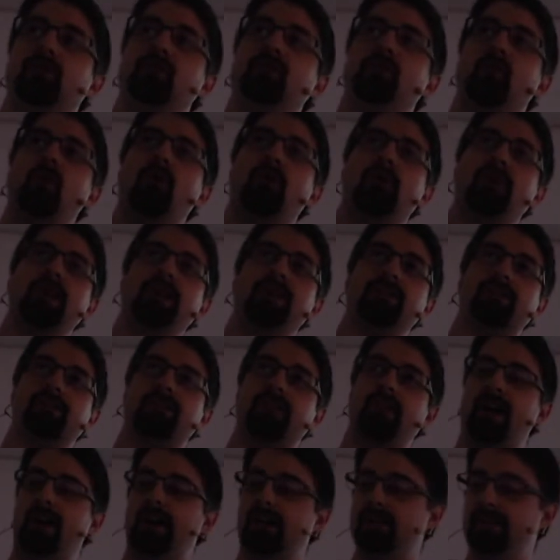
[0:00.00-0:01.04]
you more
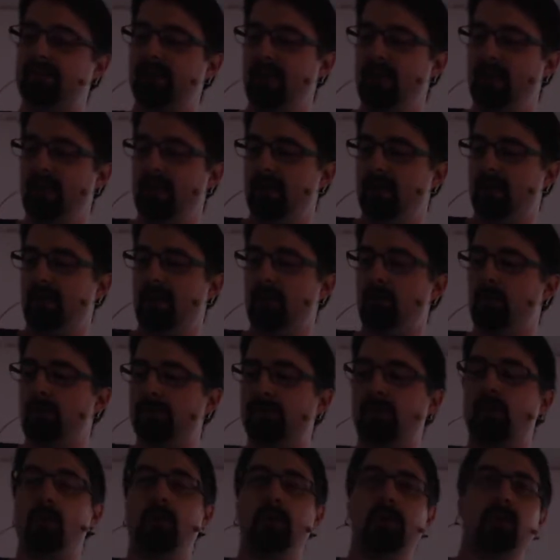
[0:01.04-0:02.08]
insight
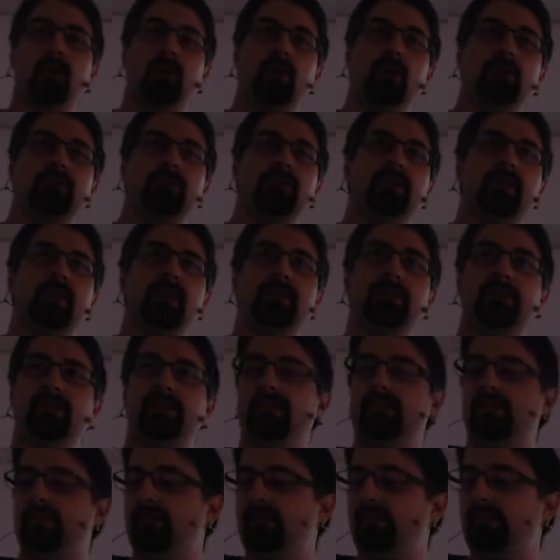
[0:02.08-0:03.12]
what's going on
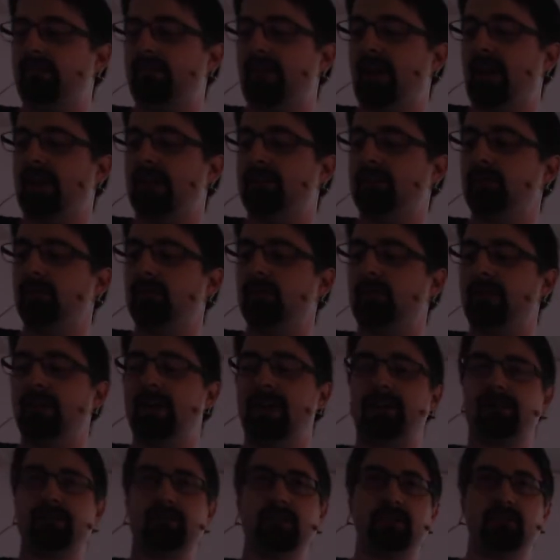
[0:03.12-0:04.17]
inside your
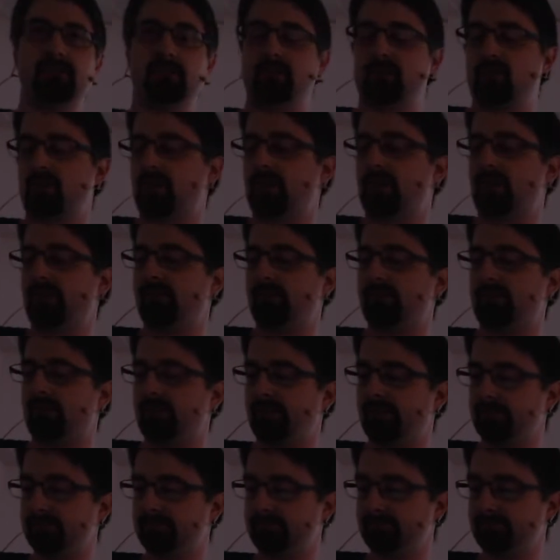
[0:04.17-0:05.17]
Elasticsearch cluster.